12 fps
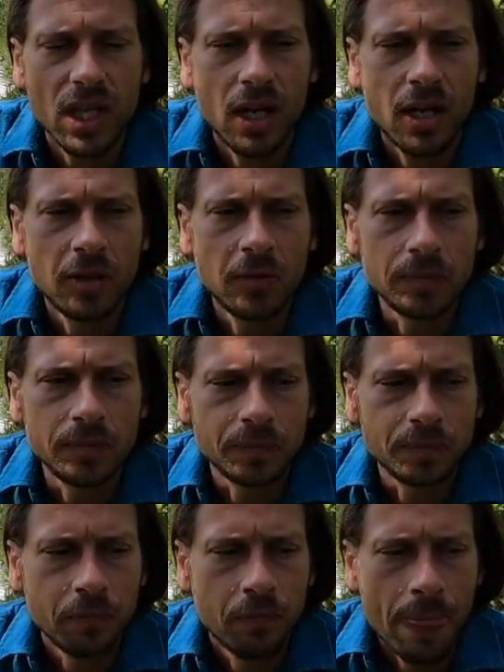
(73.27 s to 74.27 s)

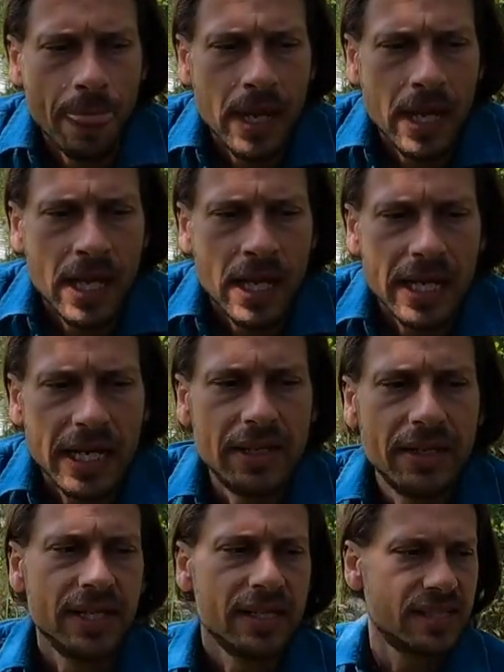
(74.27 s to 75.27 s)

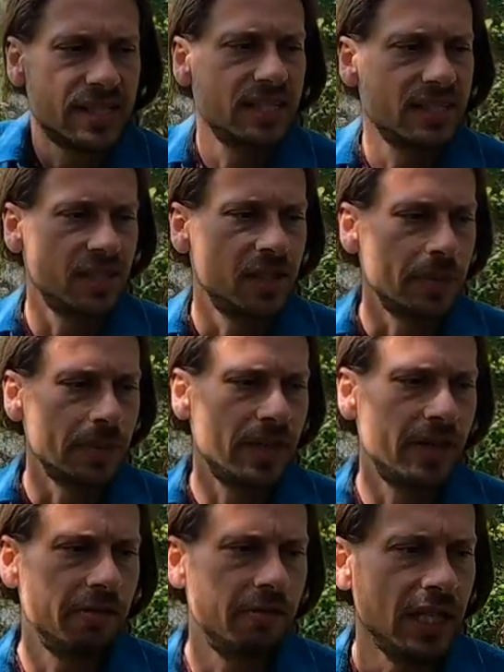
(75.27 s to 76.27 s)
in this system,
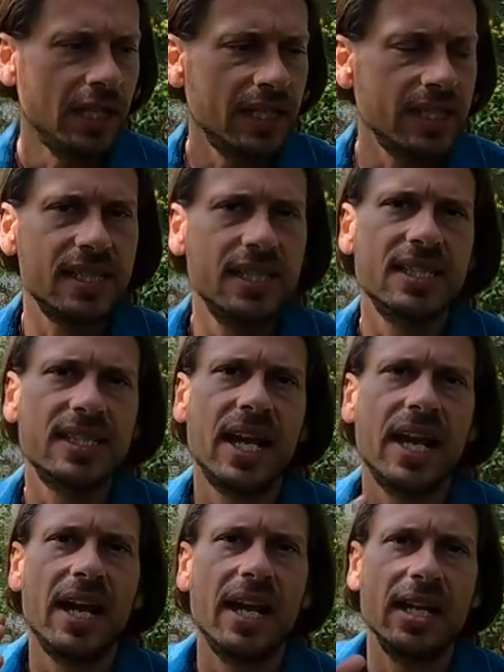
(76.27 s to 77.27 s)
Venus
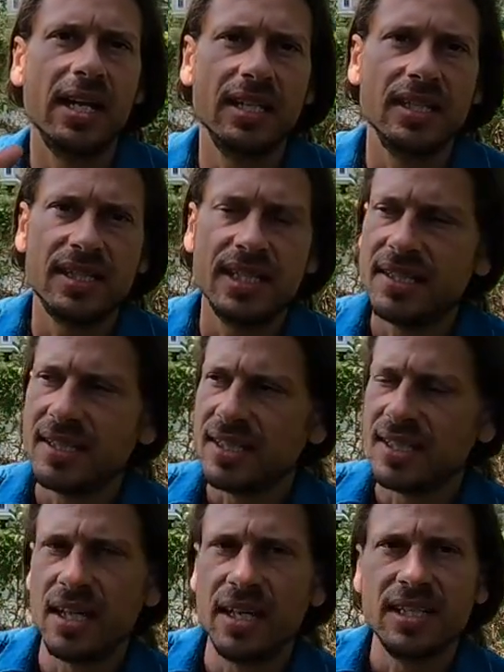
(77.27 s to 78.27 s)
sees the
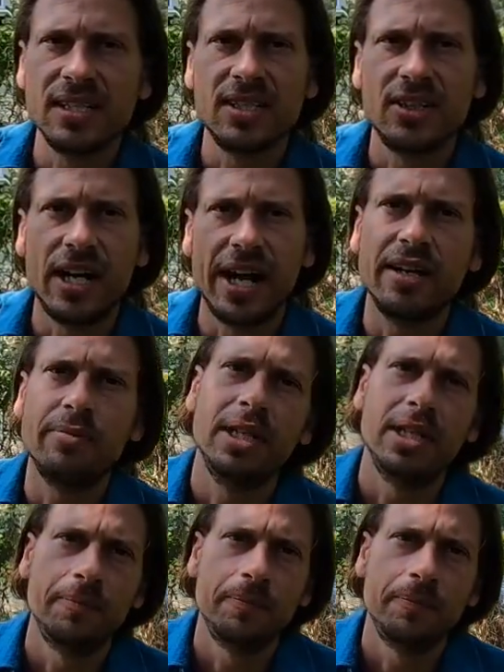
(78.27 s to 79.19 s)
sun as her enemy.